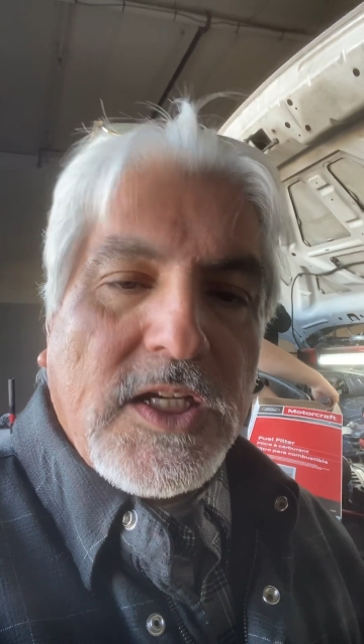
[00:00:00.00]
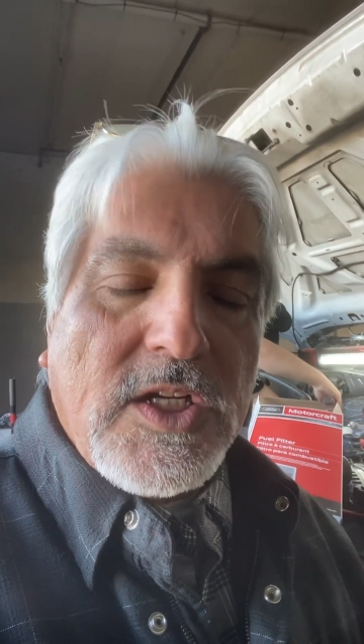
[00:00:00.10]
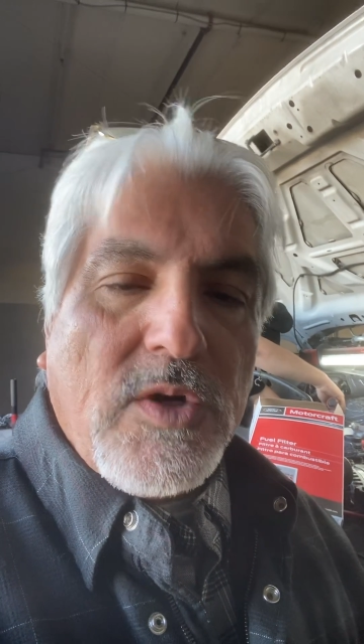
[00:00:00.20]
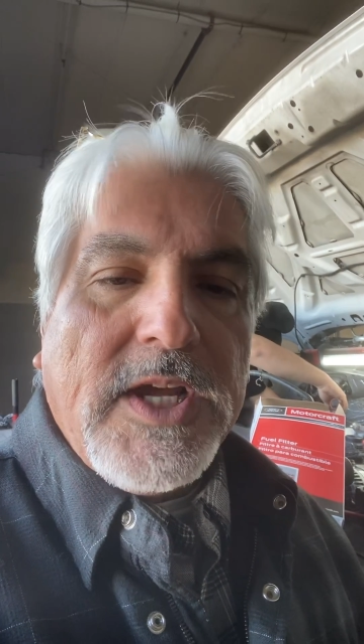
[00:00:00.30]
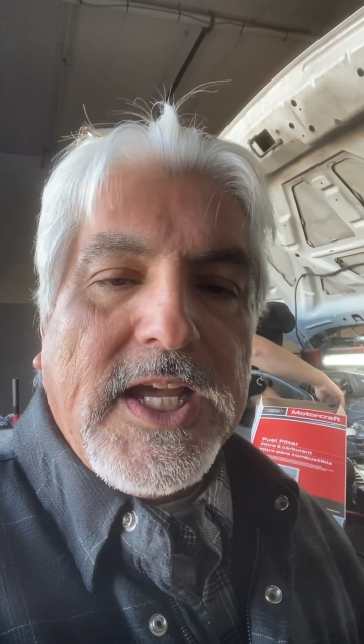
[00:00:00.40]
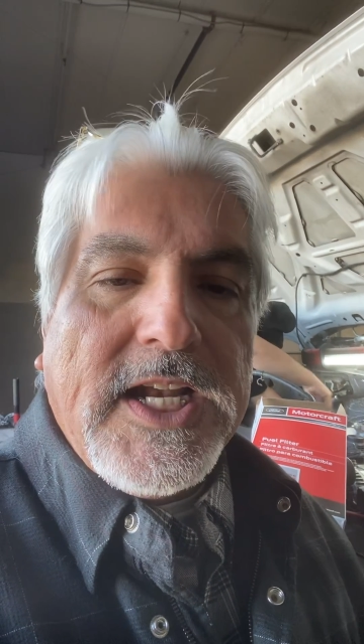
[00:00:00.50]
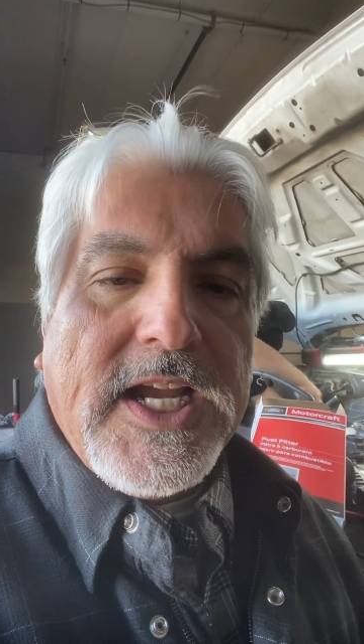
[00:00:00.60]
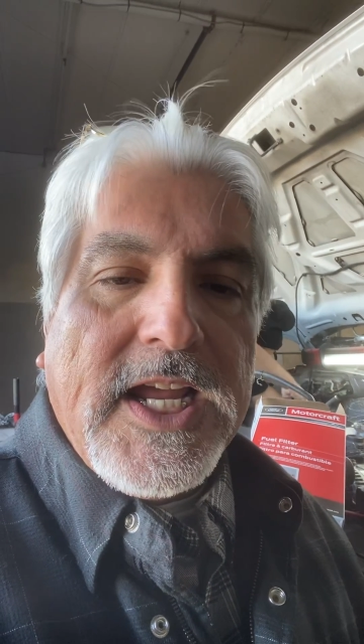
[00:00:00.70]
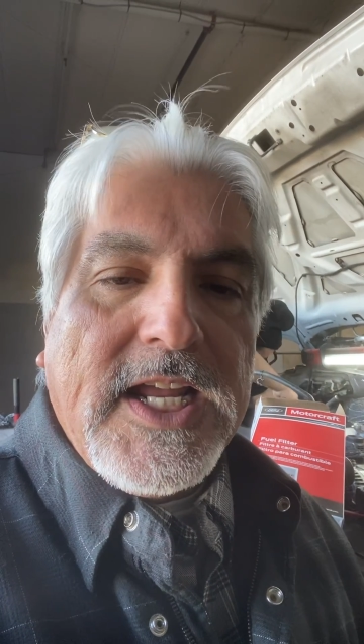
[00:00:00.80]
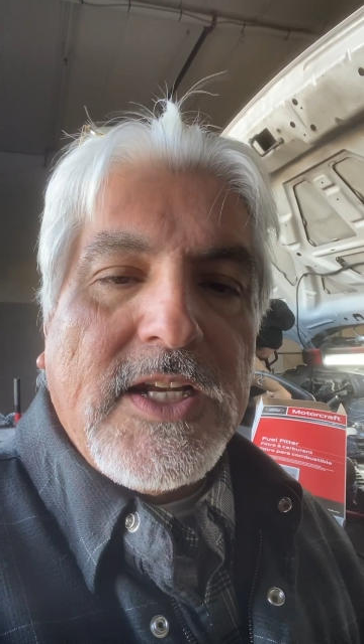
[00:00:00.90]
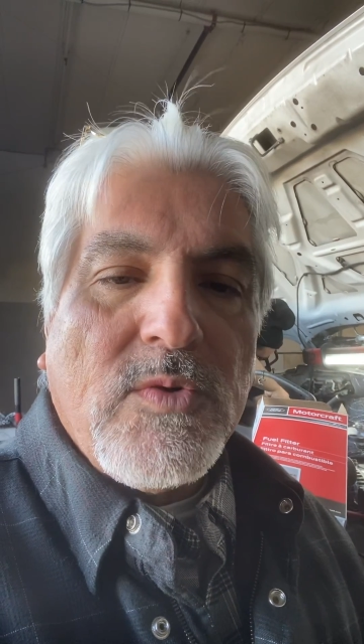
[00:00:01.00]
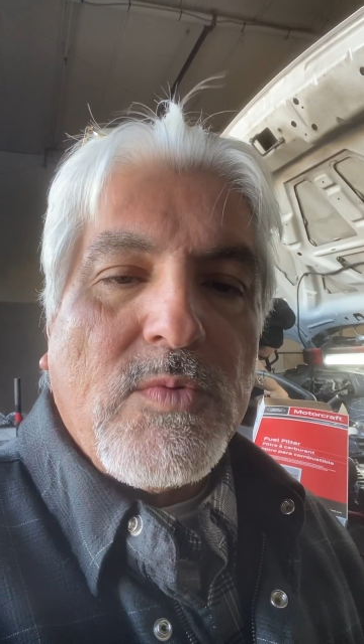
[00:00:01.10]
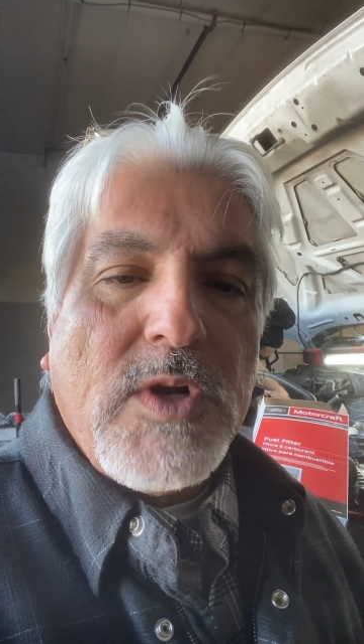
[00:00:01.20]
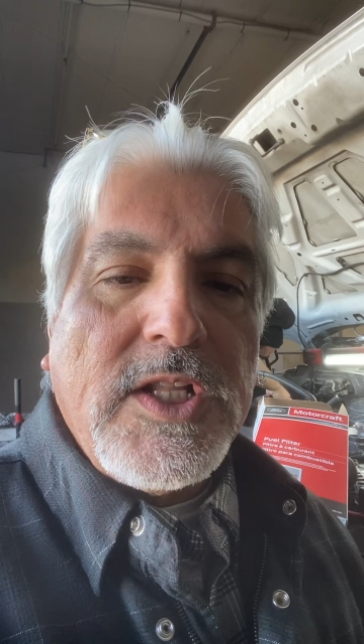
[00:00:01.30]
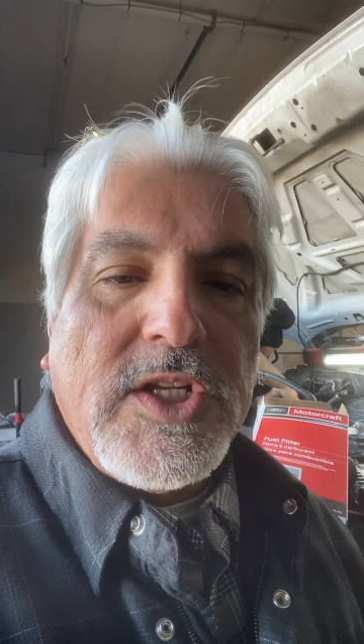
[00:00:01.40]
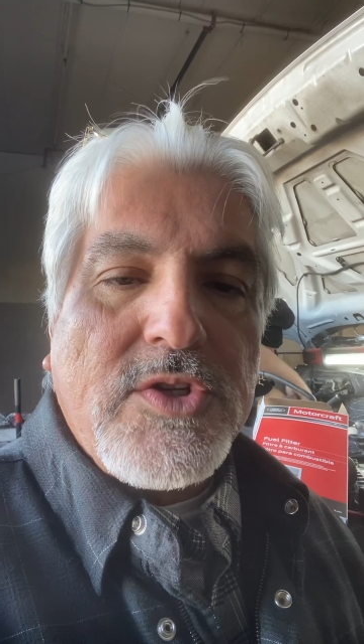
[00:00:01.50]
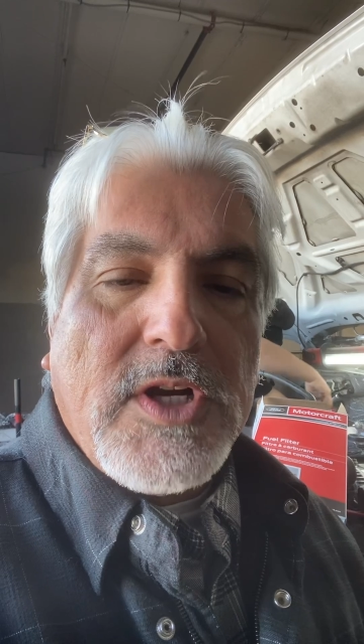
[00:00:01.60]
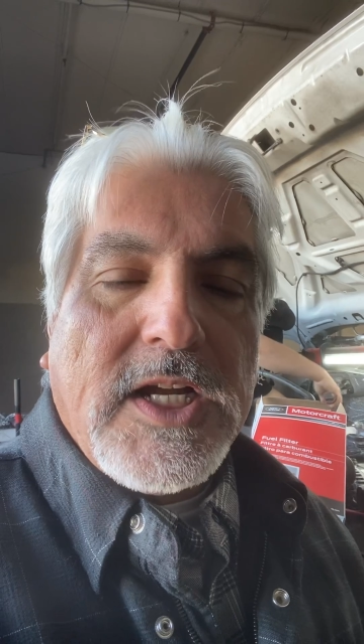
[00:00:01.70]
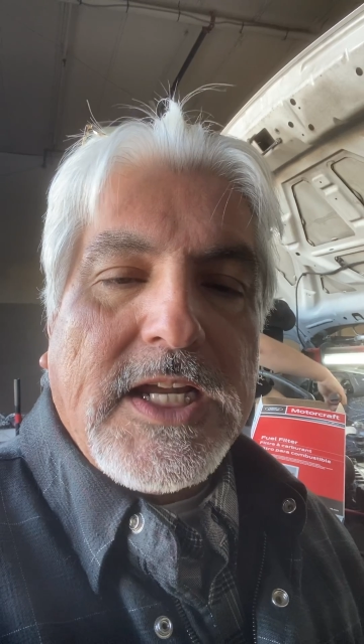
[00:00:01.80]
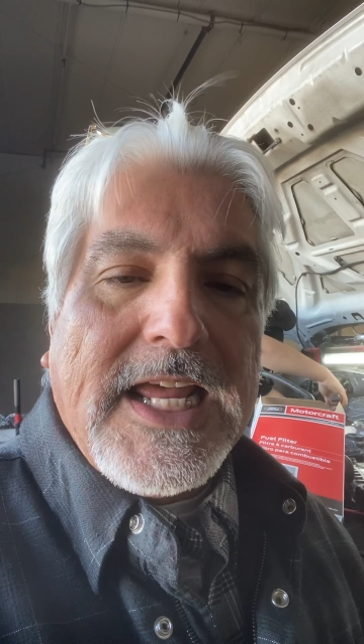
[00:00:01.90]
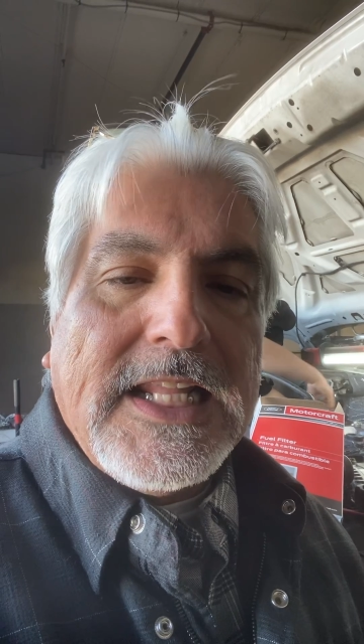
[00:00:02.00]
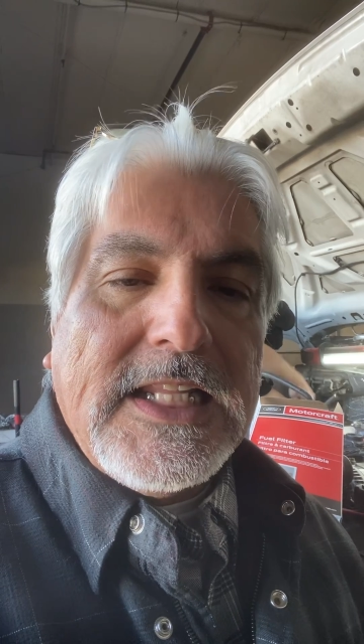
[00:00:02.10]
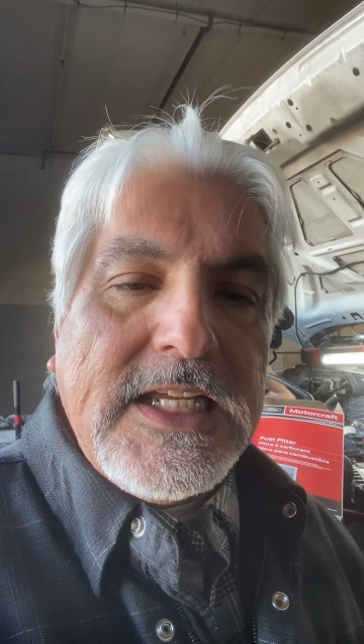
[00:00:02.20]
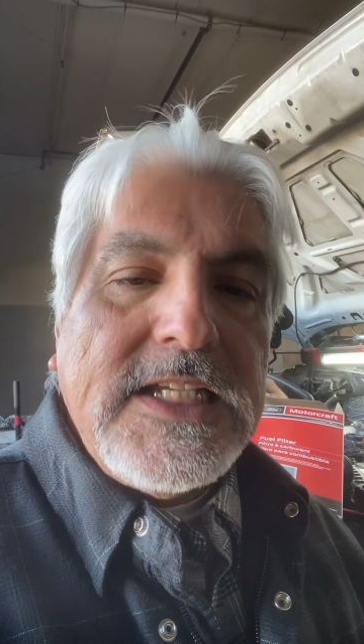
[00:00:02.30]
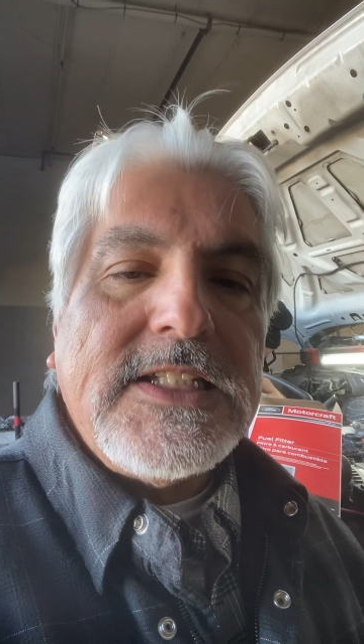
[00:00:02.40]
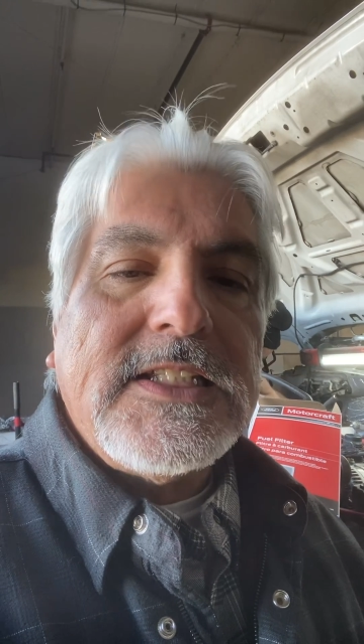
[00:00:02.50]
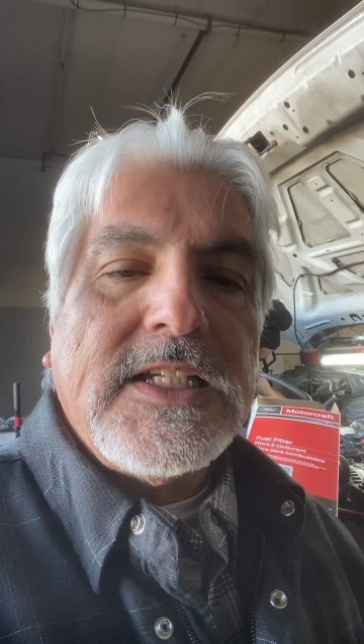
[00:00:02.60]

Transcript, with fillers: go ahead and run the truck at least